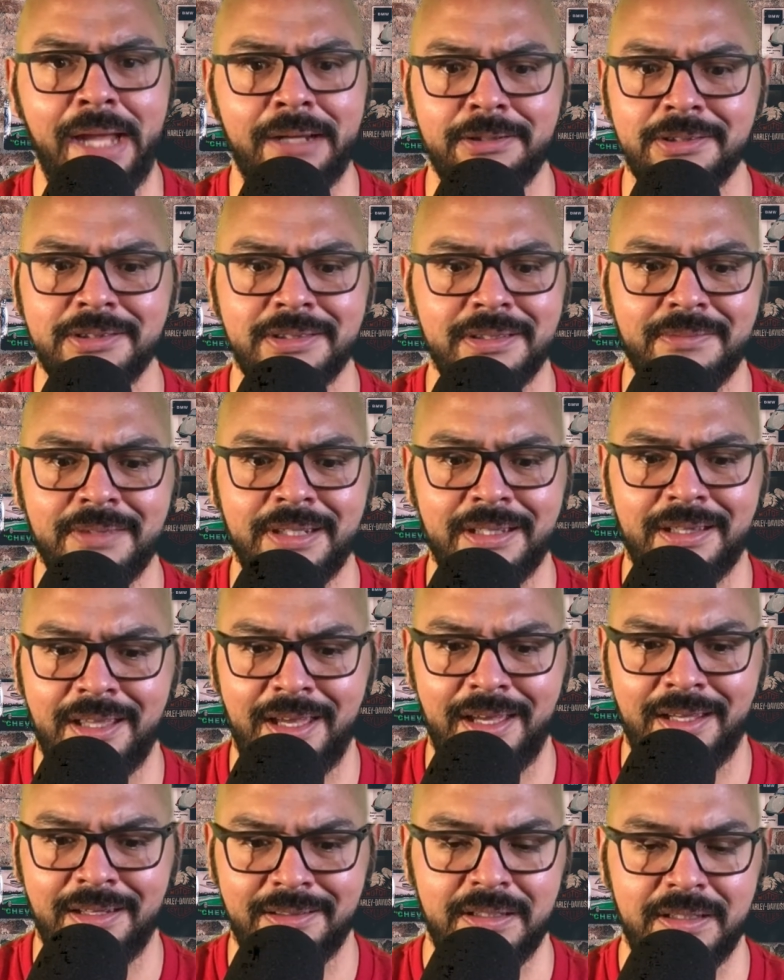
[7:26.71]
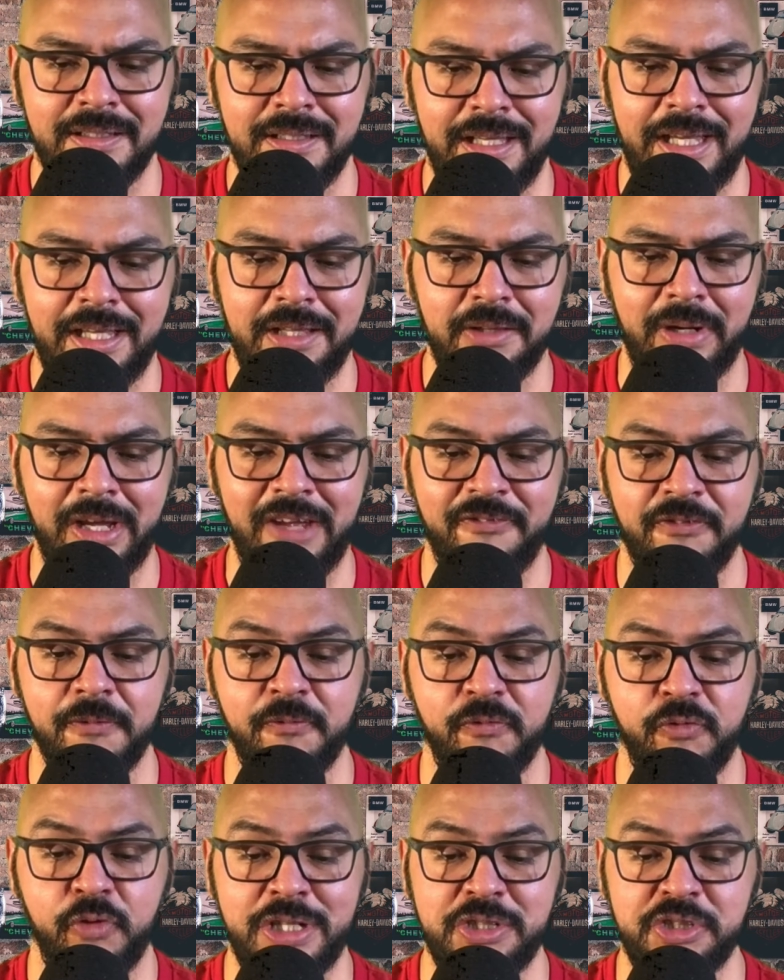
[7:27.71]
or something like that? Either way, from
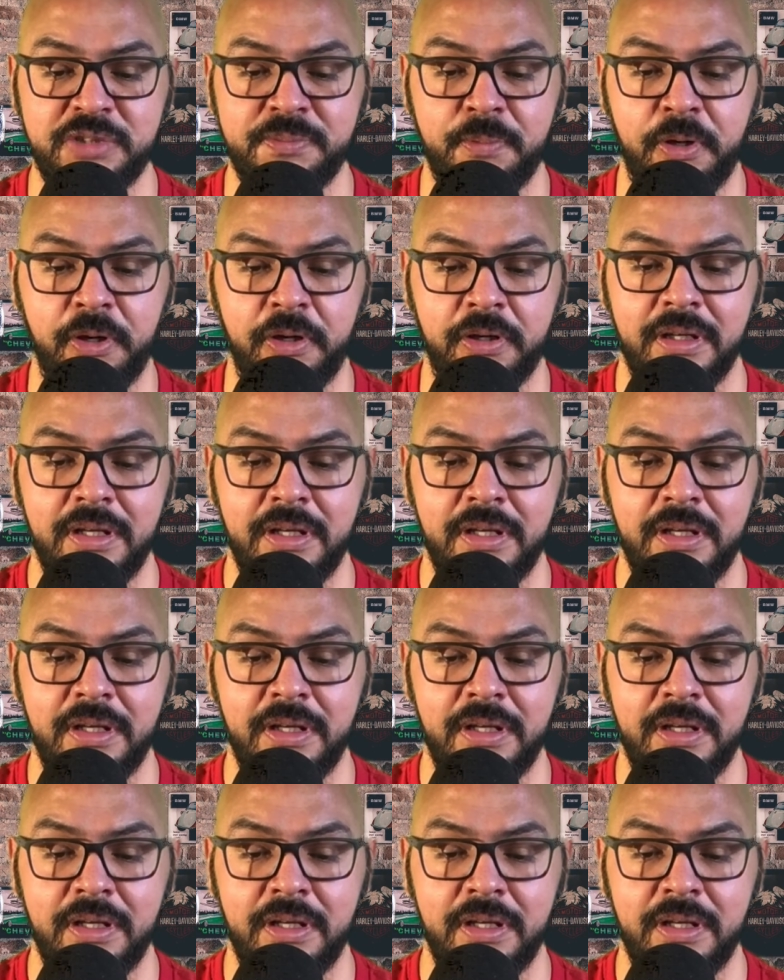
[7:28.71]
Fredericksburg.